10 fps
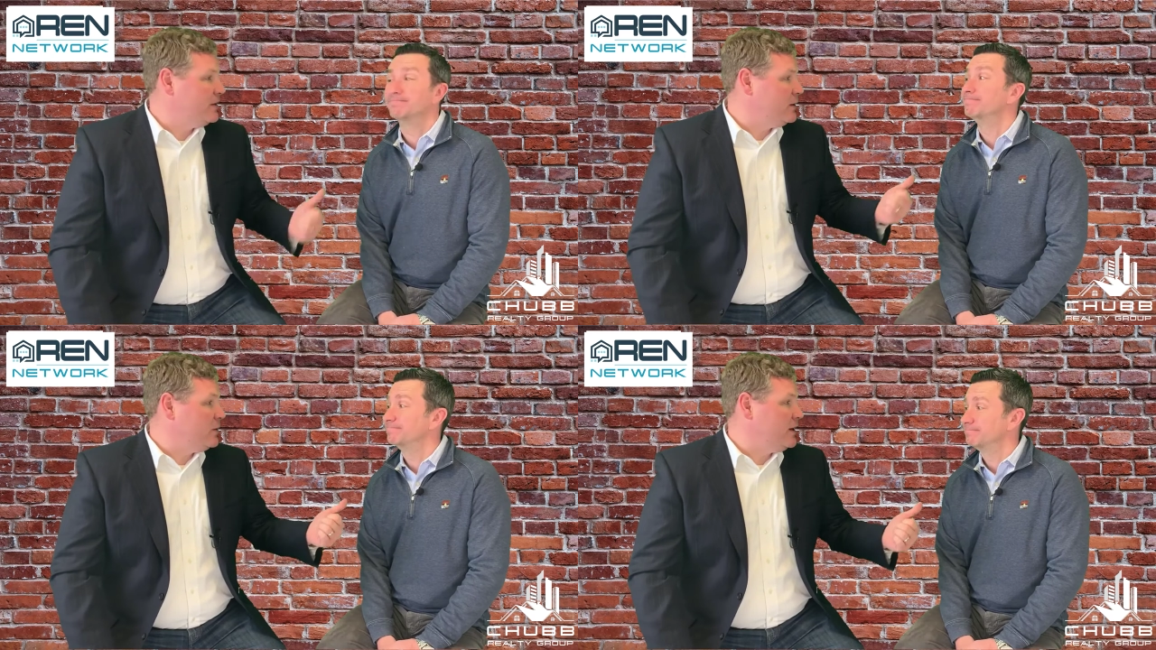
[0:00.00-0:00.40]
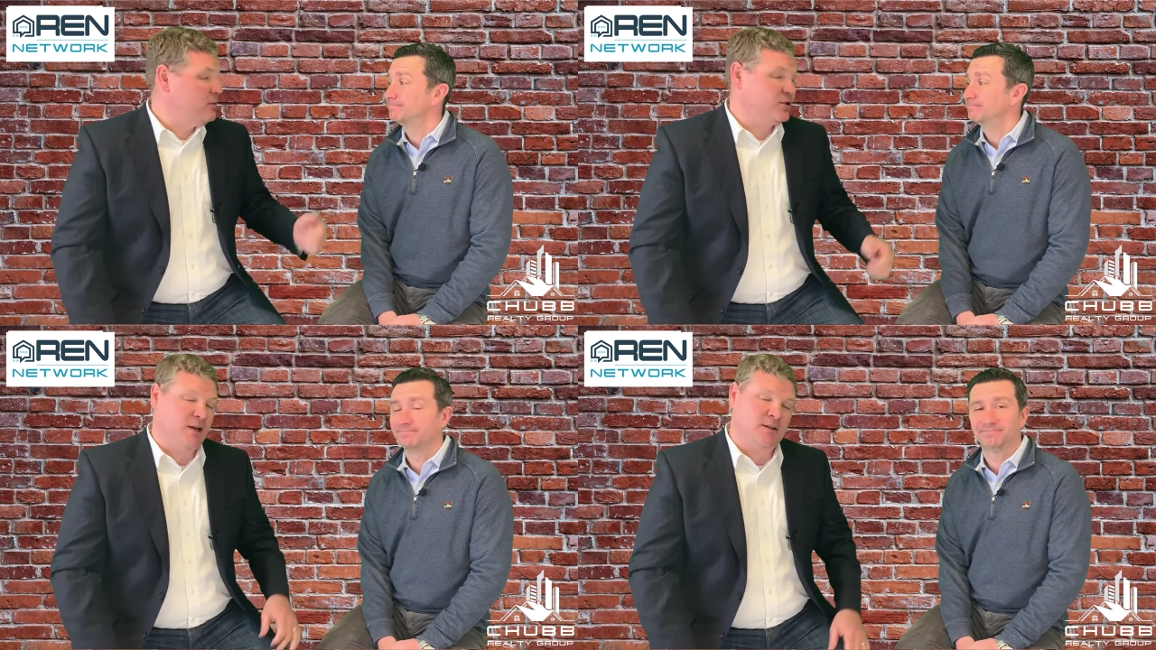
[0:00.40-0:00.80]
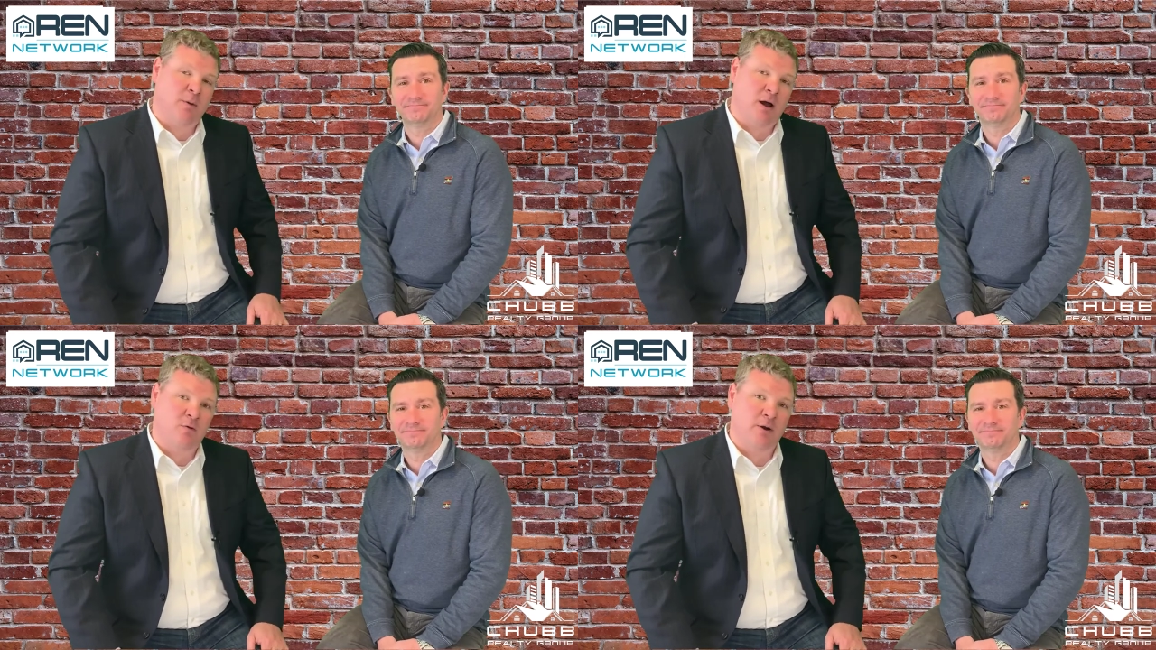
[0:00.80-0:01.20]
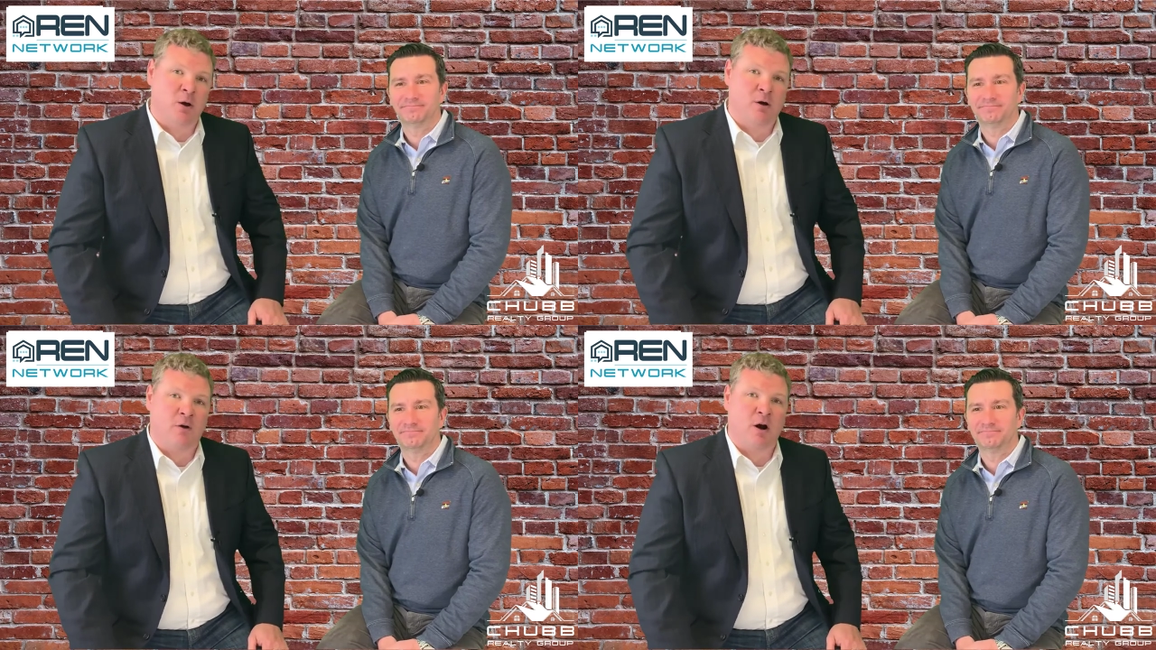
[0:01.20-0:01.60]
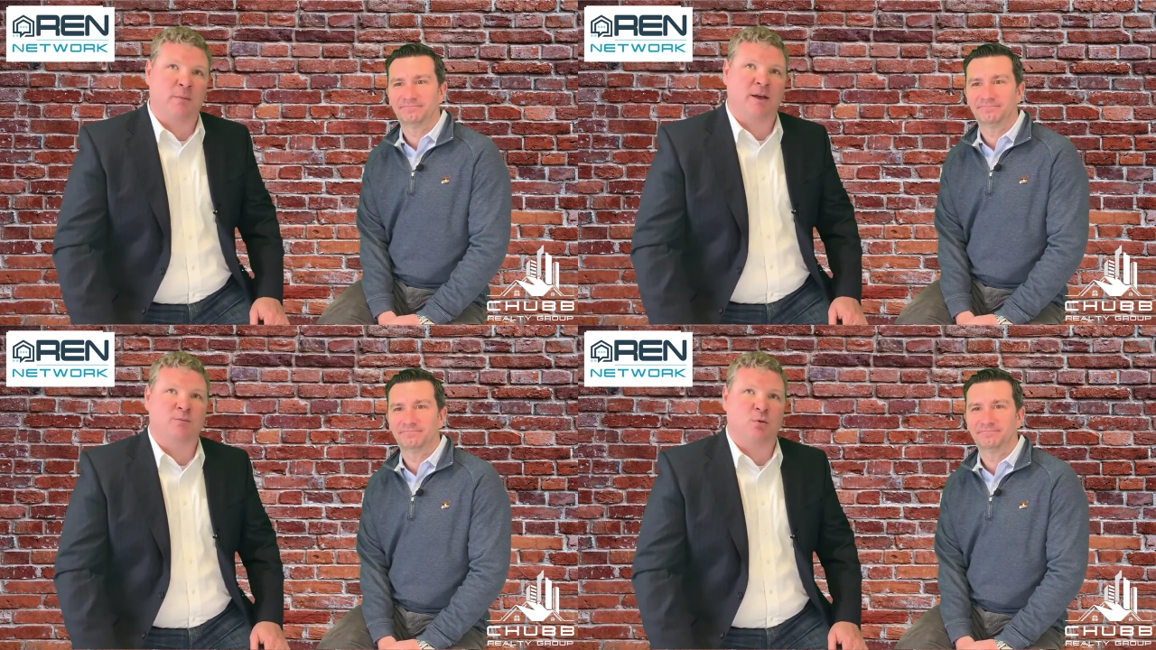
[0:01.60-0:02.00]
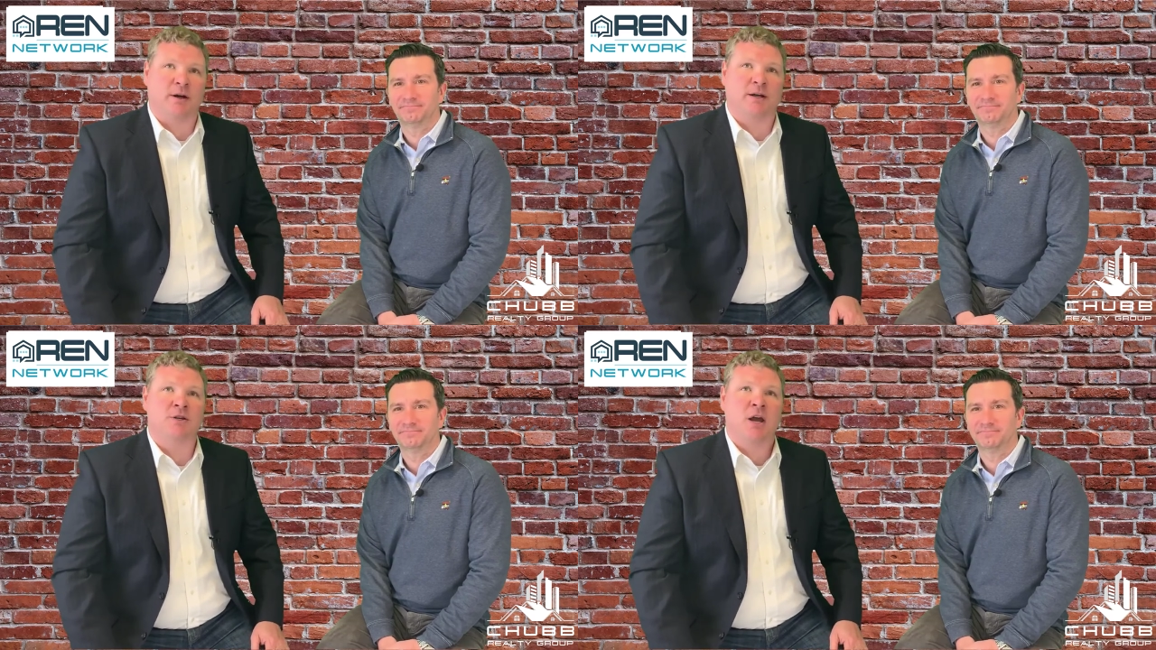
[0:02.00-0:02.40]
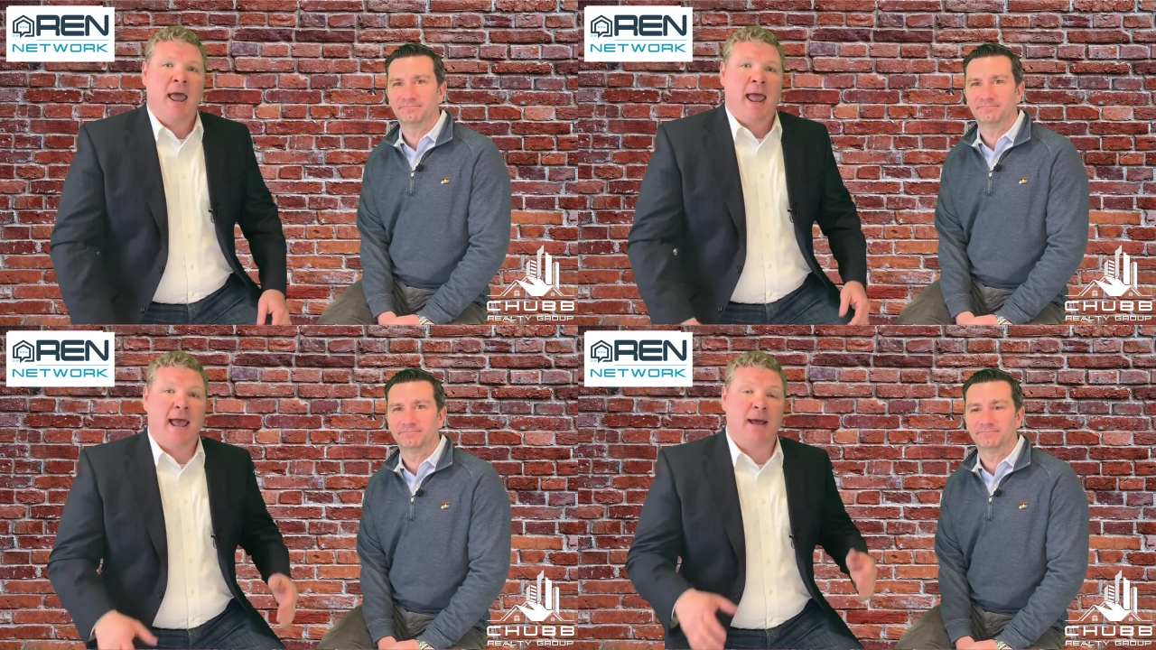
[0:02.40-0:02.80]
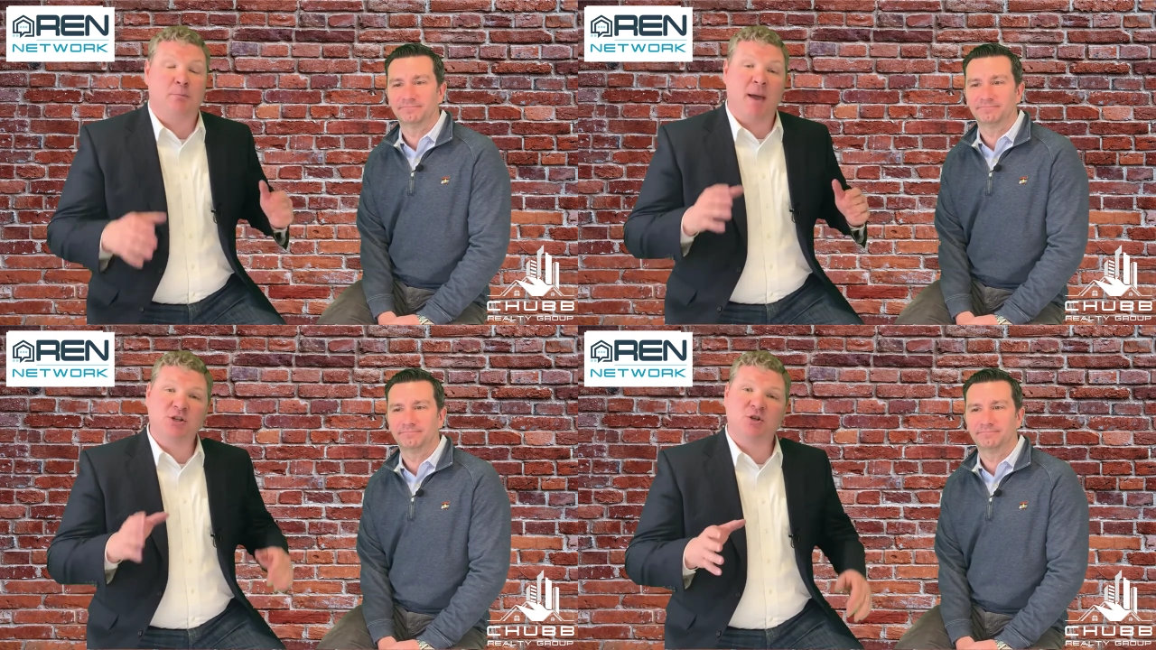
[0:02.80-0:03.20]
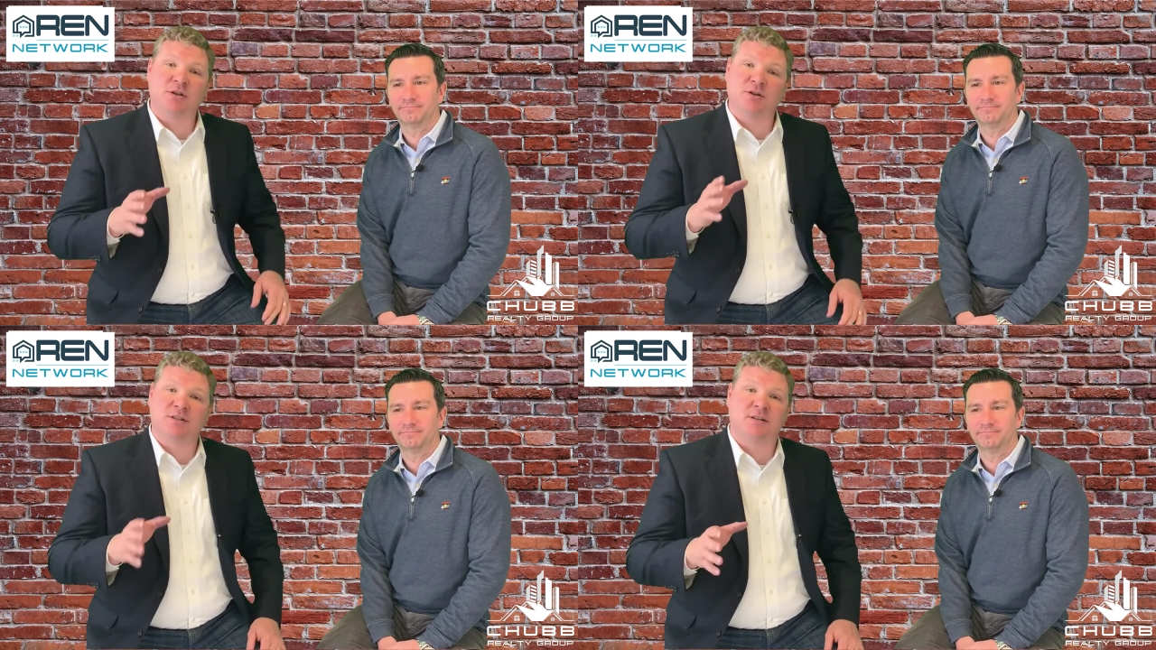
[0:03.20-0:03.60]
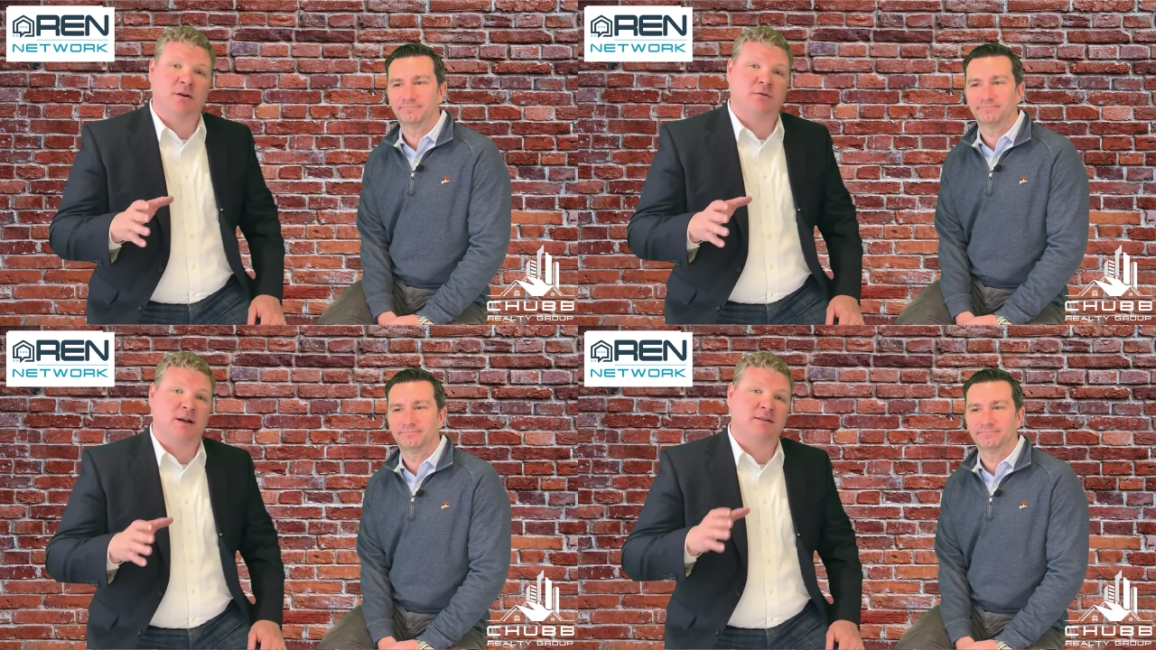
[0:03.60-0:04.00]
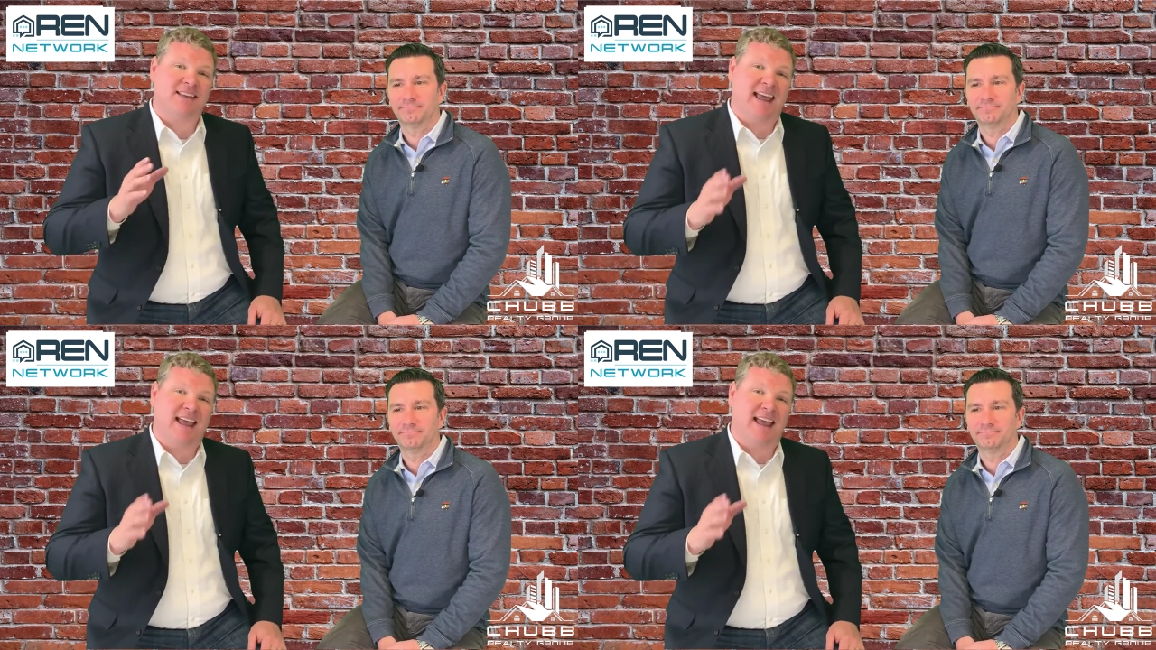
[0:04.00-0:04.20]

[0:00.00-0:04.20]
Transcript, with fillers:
Speaker 1: We're here with Jason Bonarigo of RMS Mortgage. And make sure that you stick around to the